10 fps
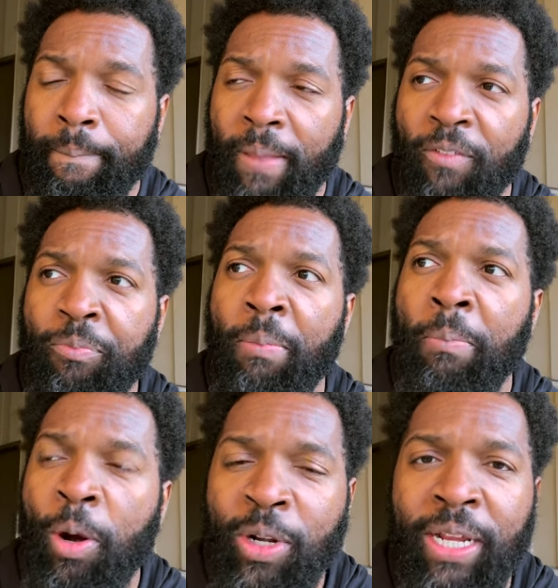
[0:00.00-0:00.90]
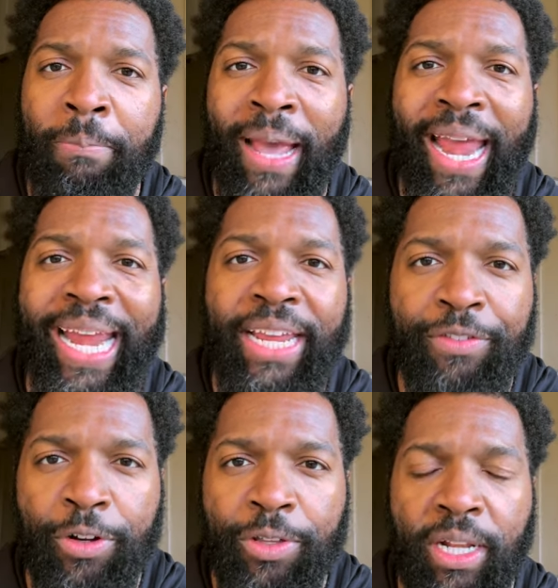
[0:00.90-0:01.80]
of promoting
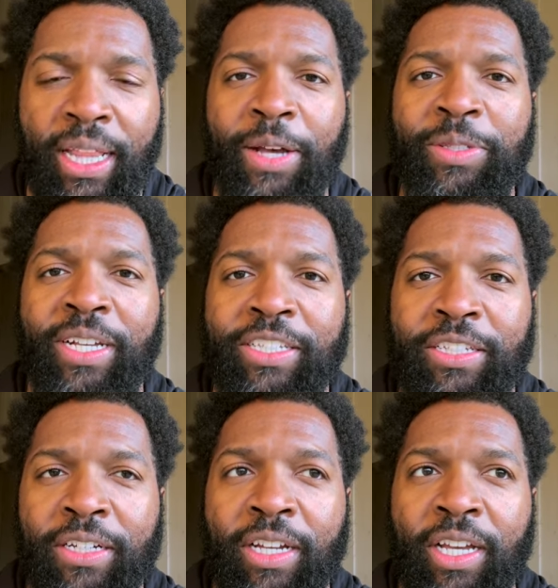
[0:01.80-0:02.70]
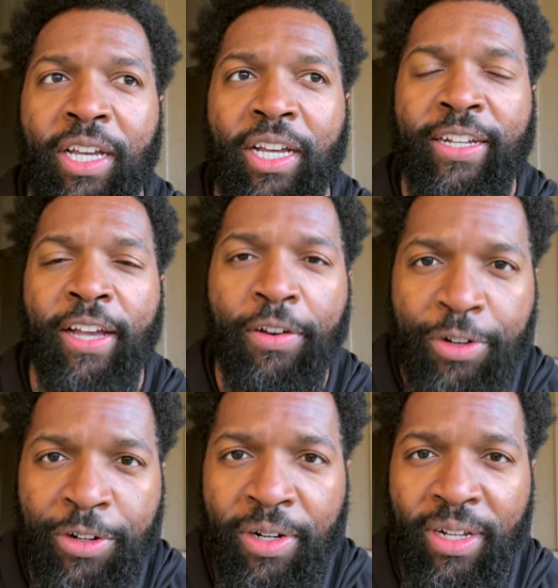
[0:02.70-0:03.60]
behavior that allows us to
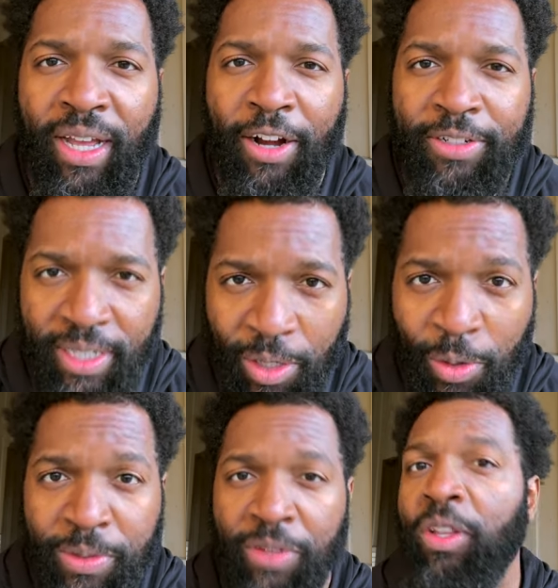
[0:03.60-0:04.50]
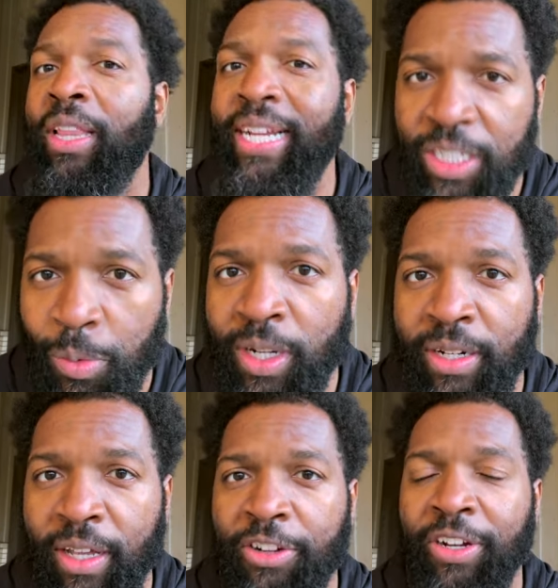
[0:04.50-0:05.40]
govern ourselves and relate to one
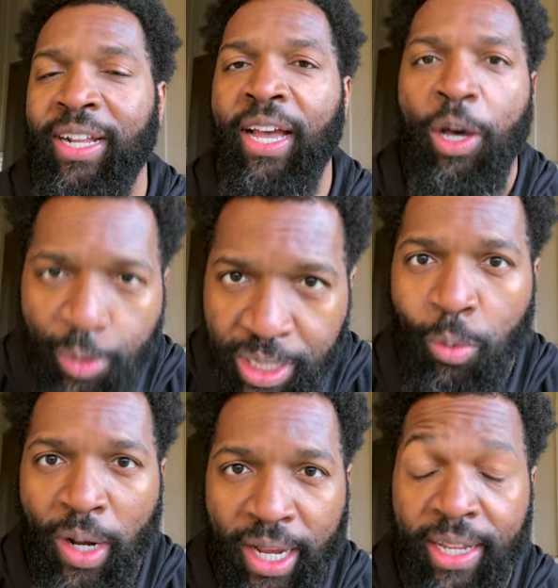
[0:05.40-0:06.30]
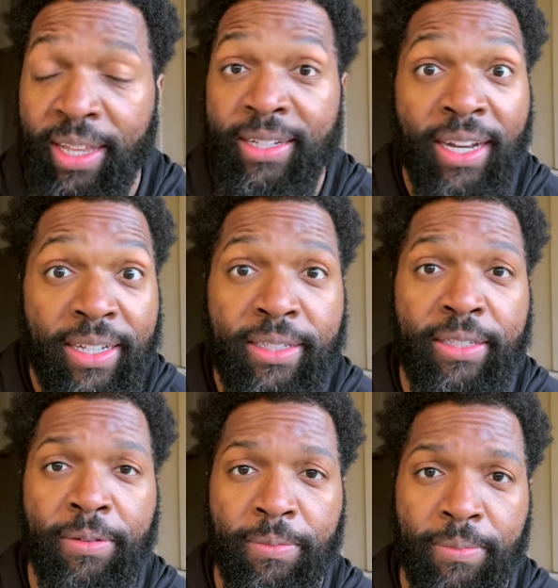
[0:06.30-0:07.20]
another in a healthy way does.
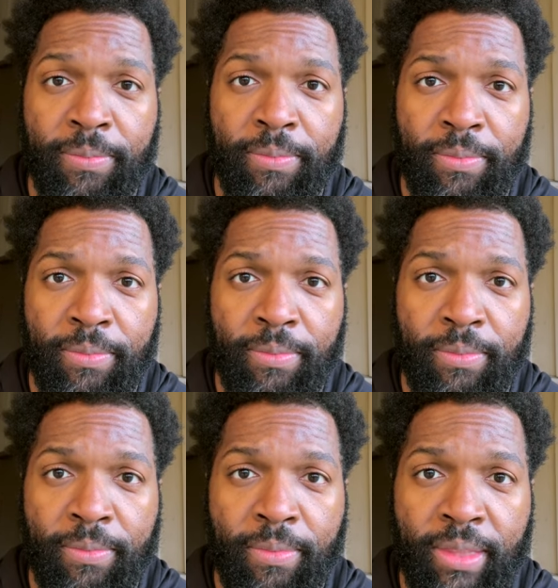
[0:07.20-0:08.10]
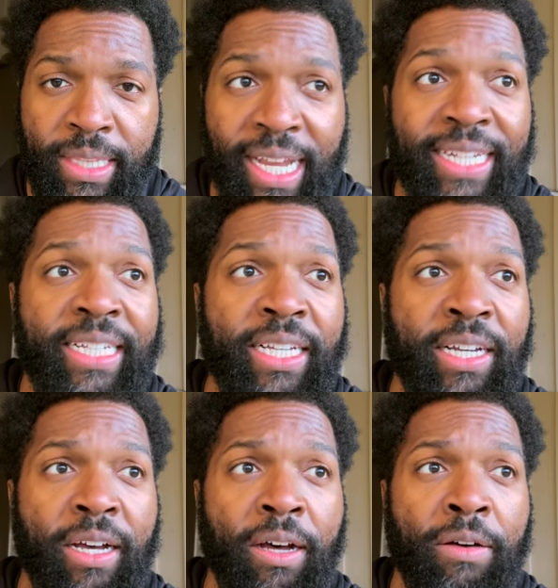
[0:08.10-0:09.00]
The idea
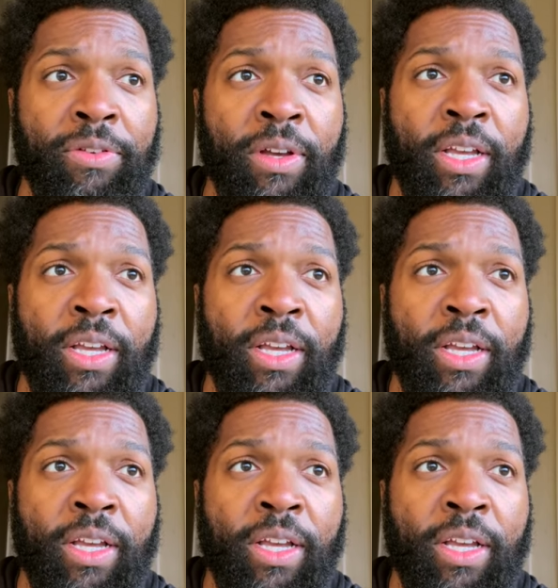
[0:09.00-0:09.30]
of